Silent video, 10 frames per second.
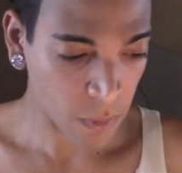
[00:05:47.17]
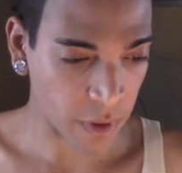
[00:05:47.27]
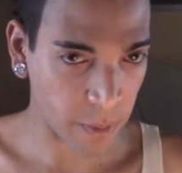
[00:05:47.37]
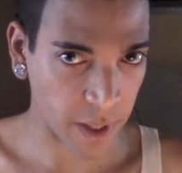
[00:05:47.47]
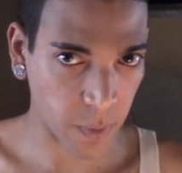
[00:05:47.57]

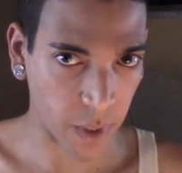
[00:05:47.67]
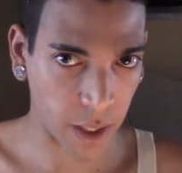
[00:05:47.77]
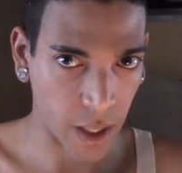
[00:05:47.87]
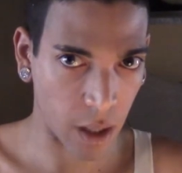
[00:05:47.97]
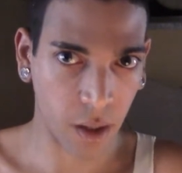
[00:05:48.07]
The best way to
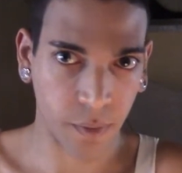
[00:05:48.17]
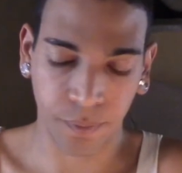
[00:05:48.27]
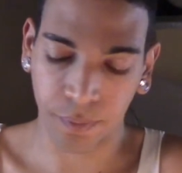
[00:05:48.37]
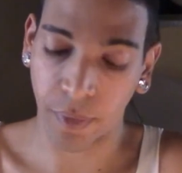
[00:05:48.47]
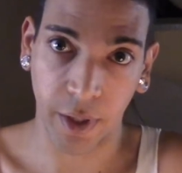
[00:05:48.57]
get it,
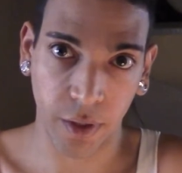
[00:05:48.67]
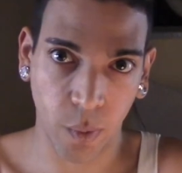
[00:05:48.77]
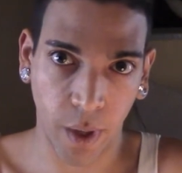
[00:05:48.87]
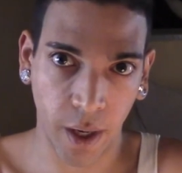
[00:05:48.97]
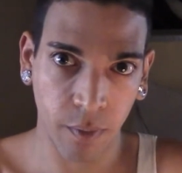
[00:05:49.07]
this
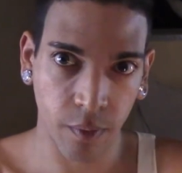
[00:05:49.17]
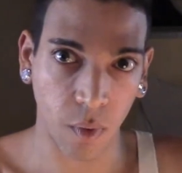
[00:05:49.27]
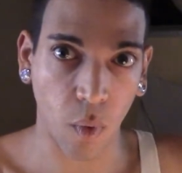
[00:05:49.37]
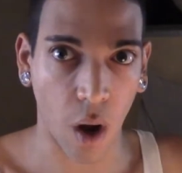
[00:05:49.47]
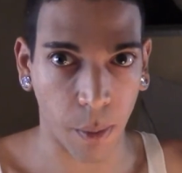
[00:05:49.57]
way,
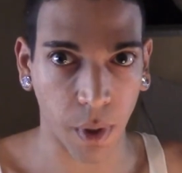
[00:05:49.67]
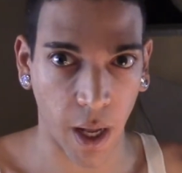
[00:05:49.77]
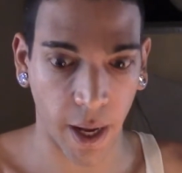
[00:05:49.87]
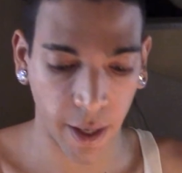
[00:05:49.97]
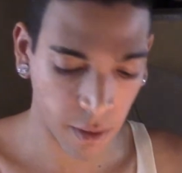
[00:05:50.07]

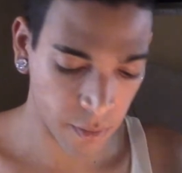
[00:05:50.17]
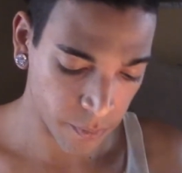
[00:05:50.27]
applied.